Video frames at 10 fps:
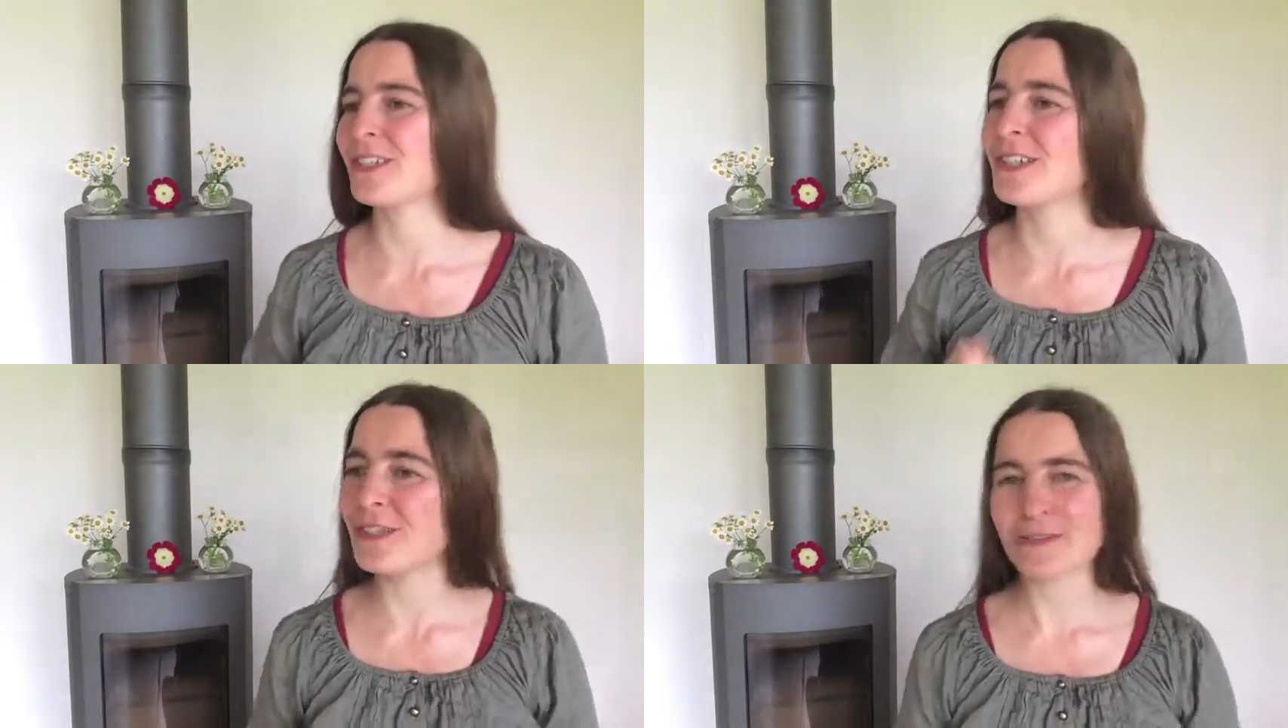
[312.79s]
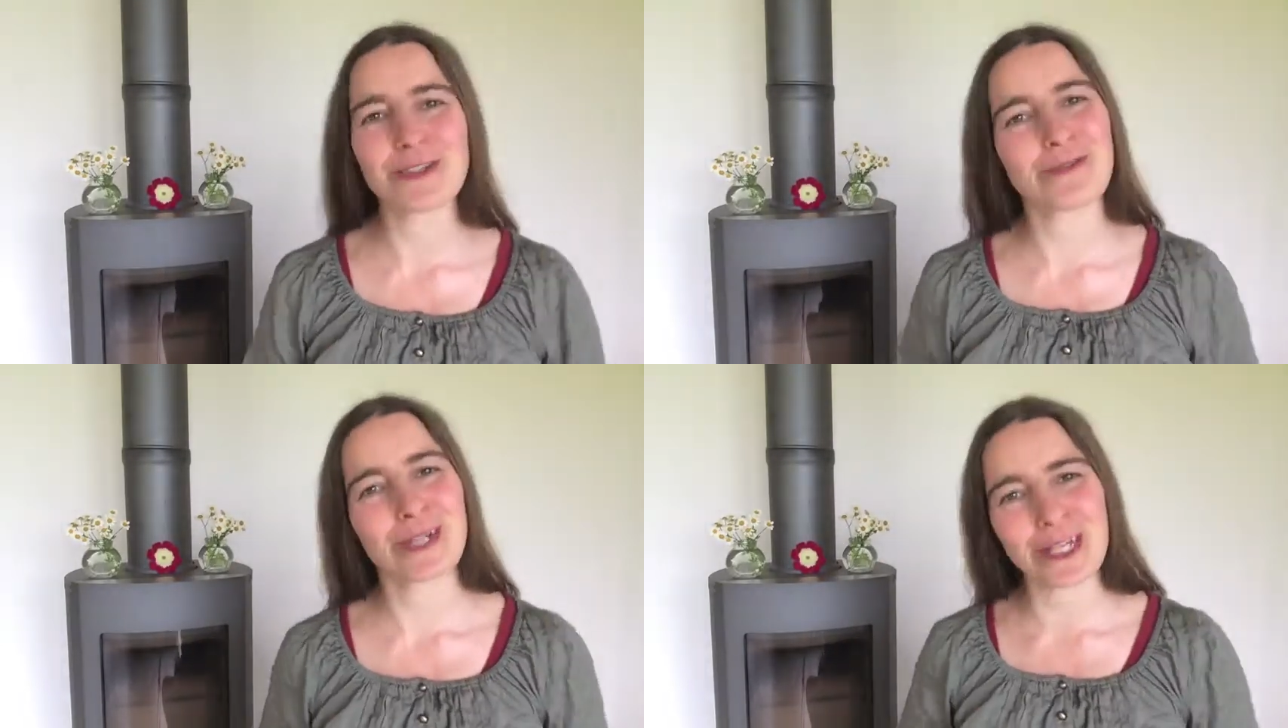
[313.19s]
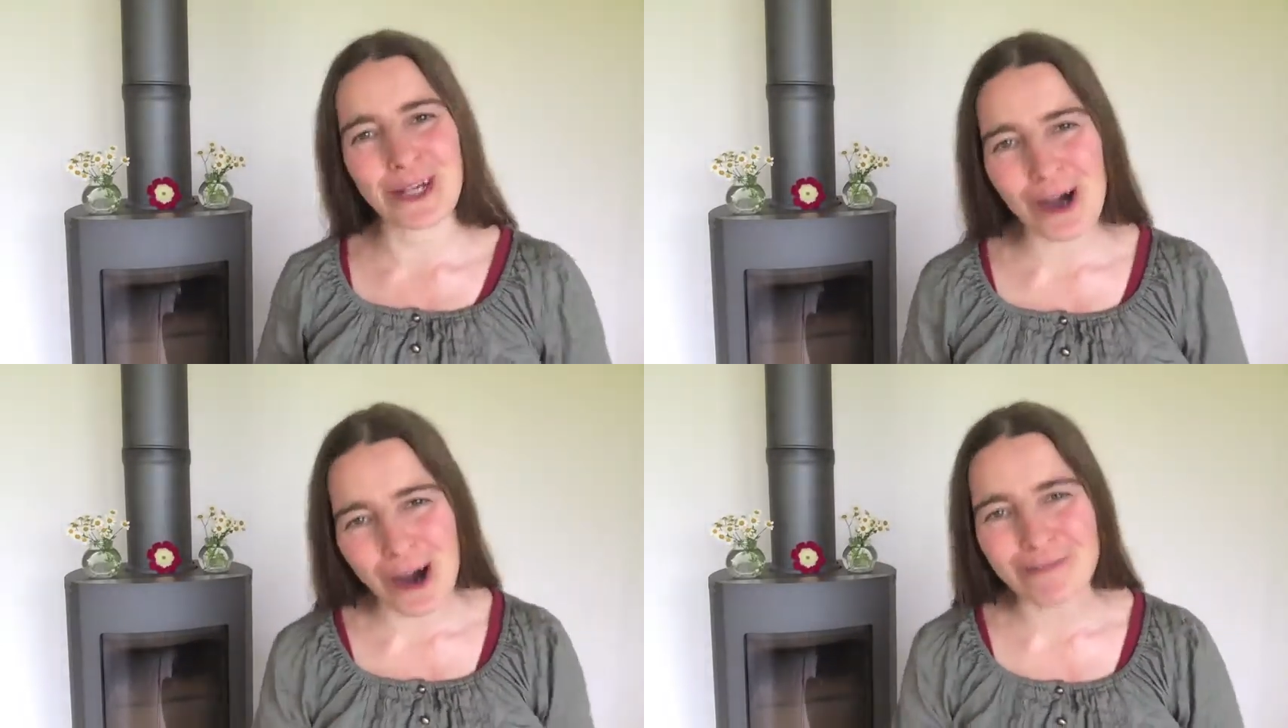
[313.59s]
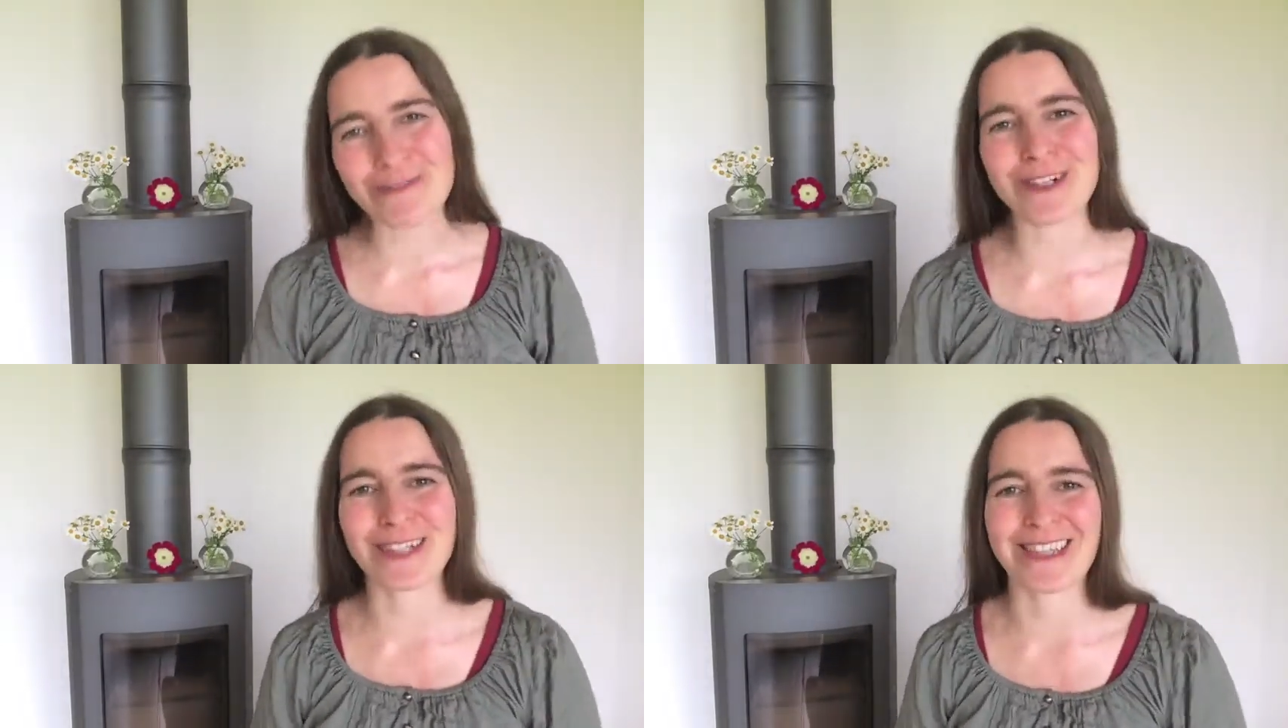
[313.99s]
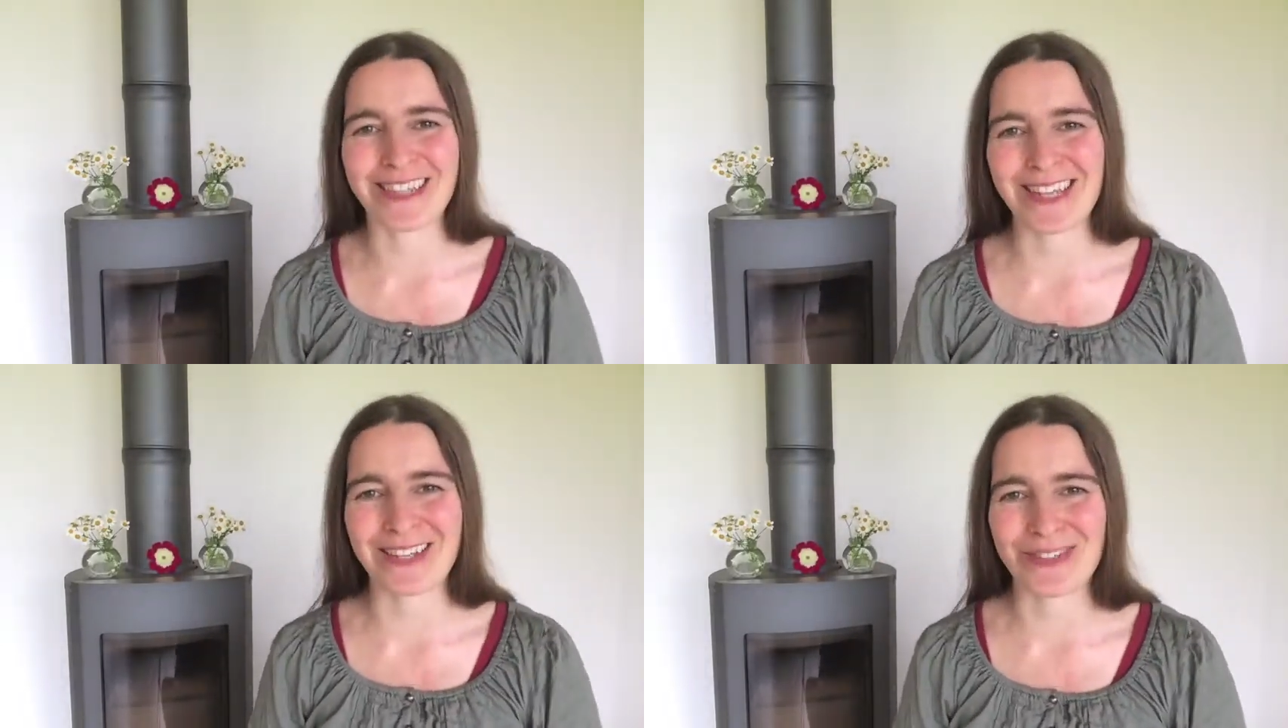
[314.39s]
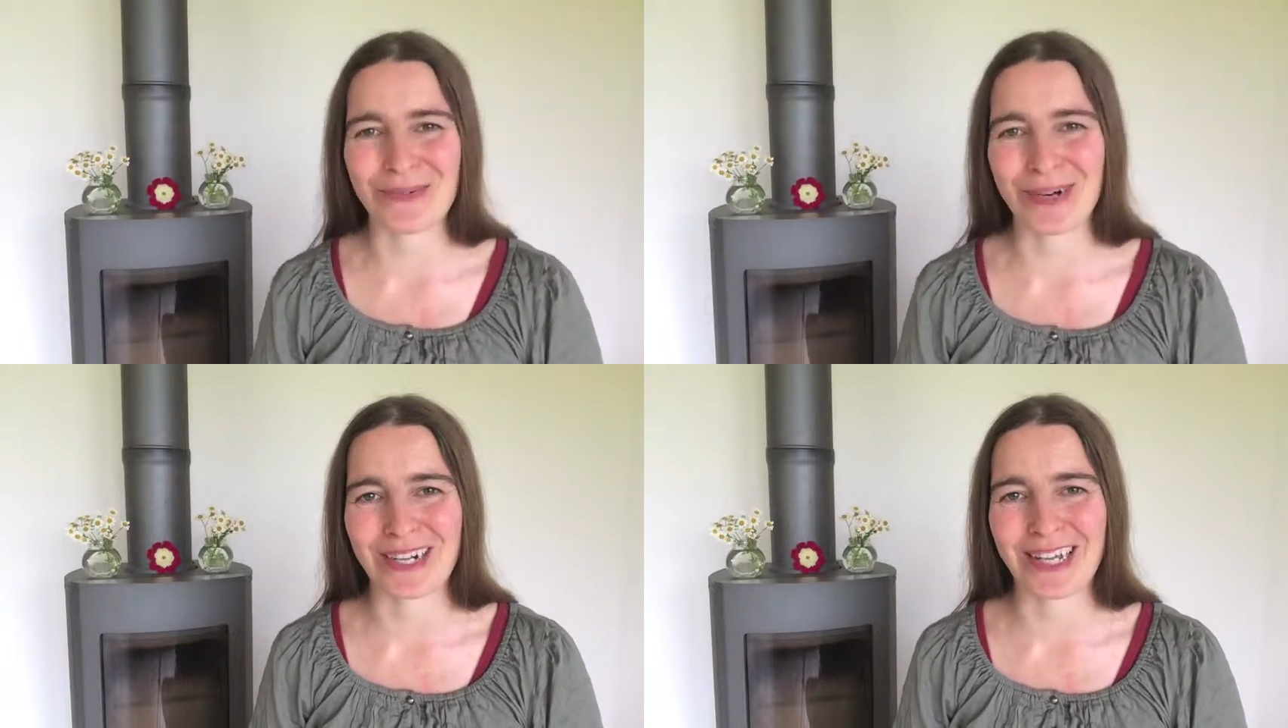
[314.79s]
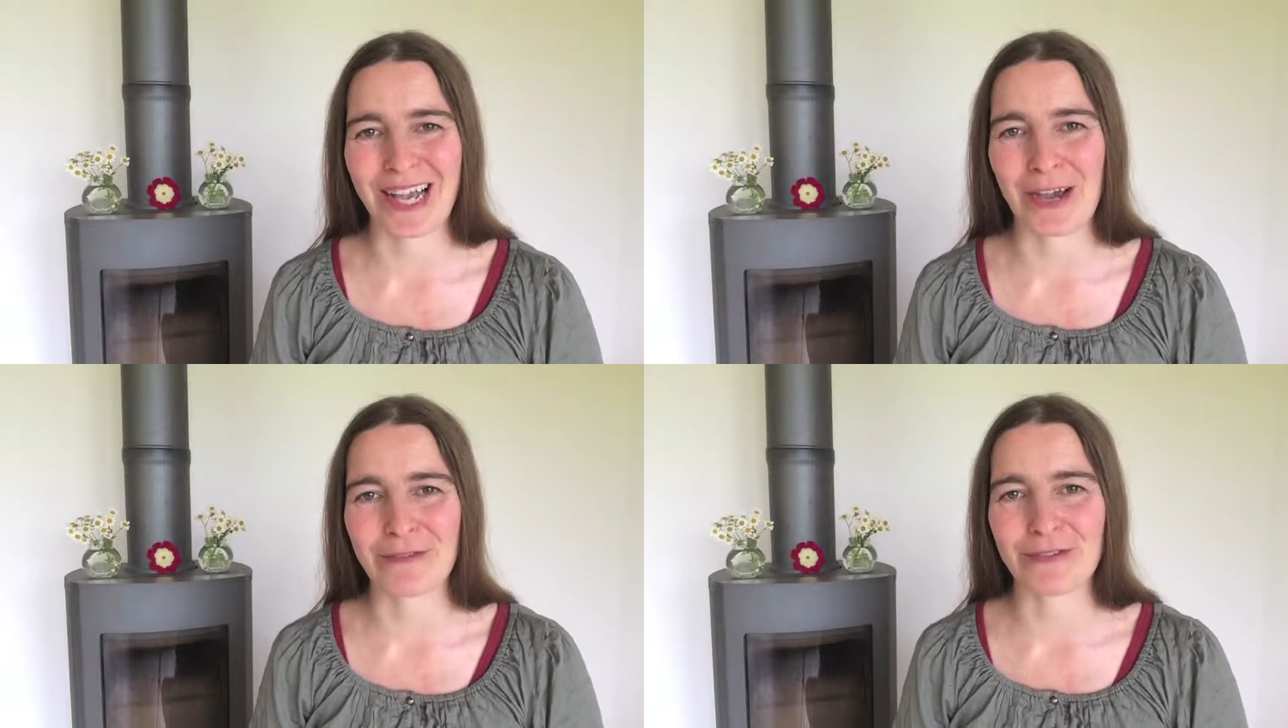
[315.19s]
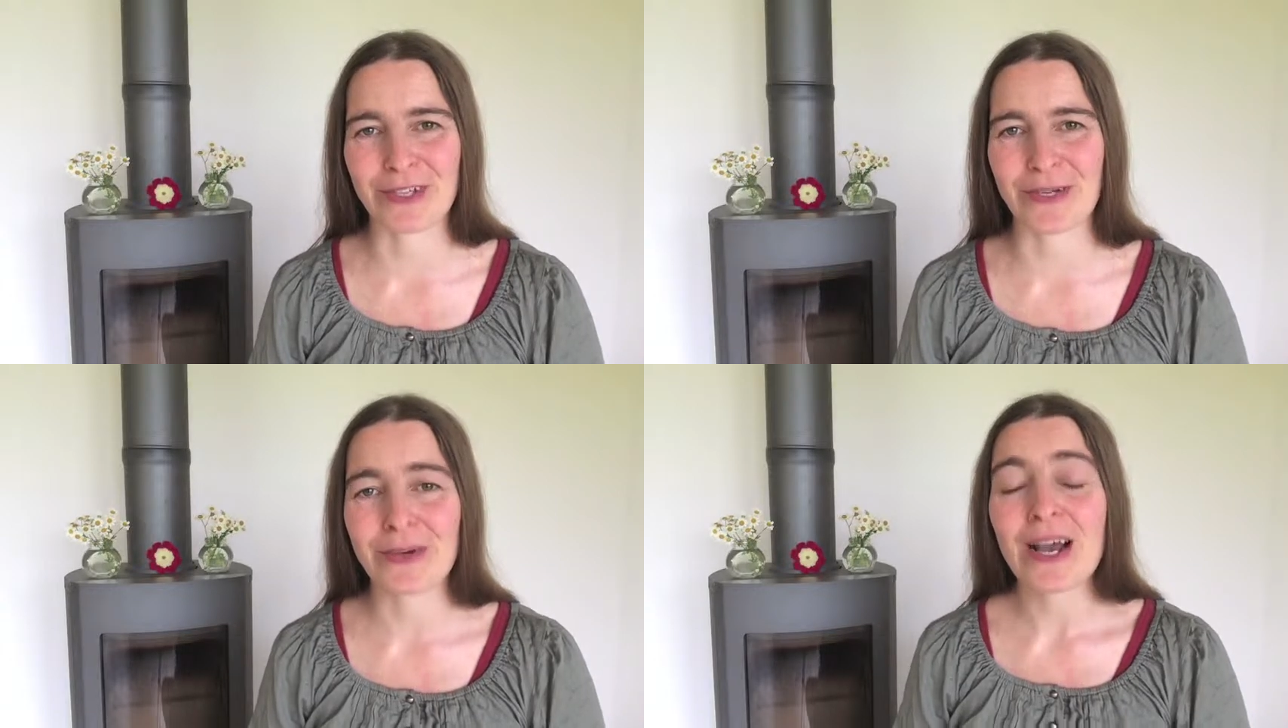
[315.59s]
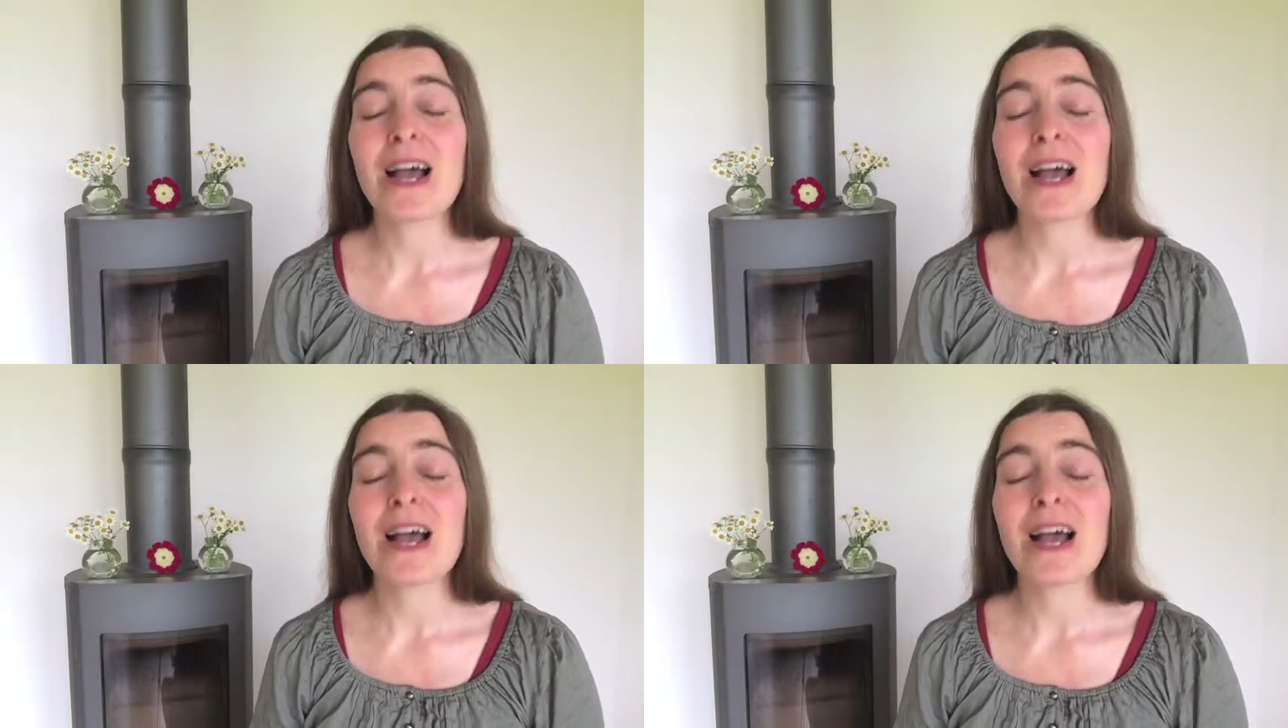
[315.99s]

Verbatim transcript: till you feel really confident that things are working out for you.